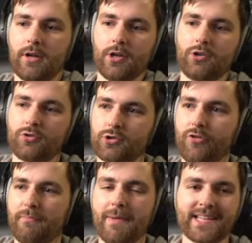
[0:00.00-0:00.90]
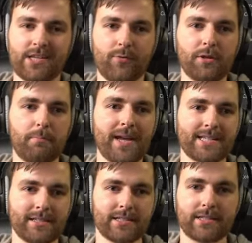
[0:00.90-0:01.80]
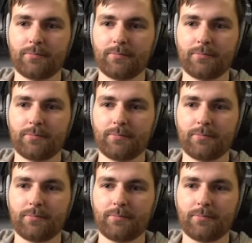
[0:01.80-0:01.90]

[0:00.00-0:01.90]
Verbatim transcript: you're sort of messing with the pixels.